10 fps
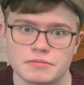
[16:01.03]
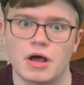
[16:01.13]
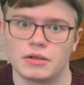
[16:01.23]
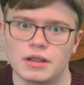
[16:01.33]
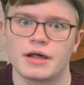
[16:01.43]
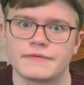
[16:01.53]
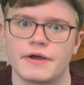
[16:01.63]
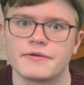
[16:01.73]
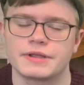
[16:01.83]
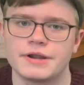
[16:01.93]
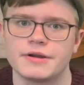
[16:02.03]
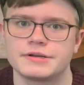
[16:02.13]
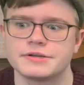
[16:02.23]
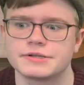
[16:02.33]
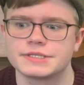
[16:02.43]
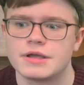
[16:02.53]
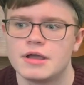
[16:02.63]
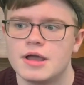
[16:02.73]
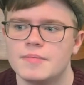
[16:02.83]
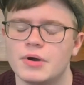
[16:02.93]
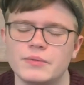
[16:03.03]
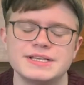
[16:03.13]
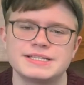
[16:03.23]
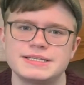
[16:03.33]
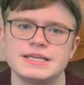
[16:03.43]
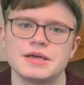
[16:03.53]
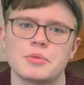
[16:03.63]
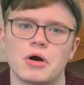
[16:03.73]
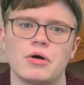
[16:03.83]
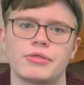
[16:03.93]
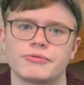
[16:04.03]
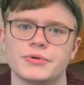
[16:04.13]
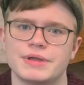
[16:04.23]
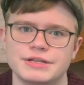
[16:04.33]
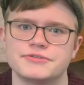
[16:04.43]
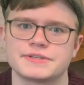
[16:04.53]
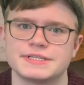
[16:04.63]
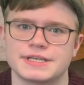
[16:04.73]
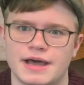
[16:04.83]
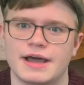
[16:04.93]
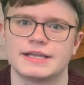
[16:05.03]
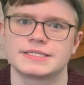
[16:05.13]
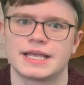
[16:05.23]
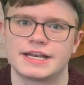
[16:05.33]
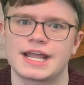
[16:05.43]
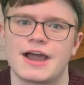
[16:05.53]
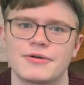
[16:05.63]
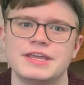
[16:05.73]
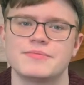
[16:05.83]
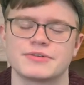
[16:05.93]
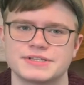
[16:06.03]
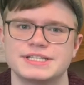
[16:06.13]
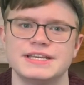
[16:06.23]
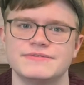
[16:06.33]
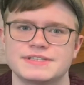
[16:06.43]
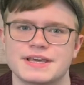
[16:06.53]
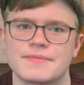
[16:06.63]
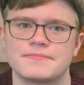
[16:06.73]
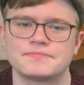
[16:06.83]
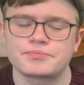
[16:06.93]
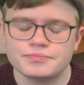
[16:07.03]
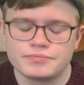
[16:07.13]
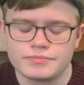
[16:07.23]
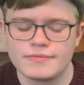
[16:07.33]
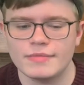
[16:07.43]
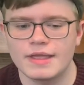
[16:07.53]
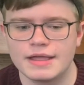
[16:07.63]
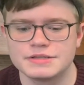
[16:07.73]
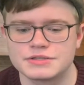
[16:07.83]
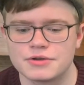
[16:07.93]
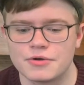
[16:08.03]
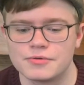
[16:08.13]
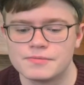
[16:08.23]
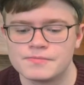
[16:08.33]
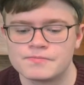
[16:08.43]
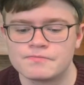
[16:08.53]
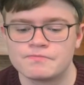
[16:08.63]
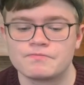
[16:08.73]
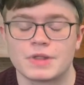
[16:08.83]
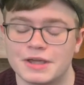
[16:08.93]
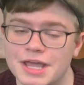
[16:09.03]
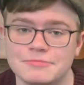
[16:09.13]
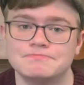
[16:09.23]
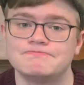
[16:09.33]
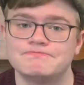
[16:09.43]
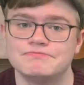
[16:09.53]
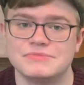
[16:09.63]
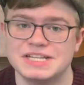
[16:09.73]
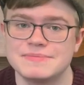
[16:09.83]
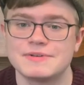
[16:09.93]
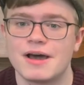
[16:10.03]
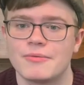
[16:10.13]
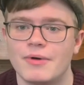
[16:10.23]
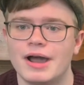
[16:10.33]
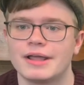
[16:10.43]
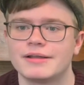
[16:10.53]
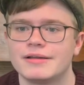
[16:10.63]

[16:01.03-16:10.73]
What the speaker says: a lot of other characters, but we see them all through Idris's eyes and how he perceives them. And so, again, deep, not wide.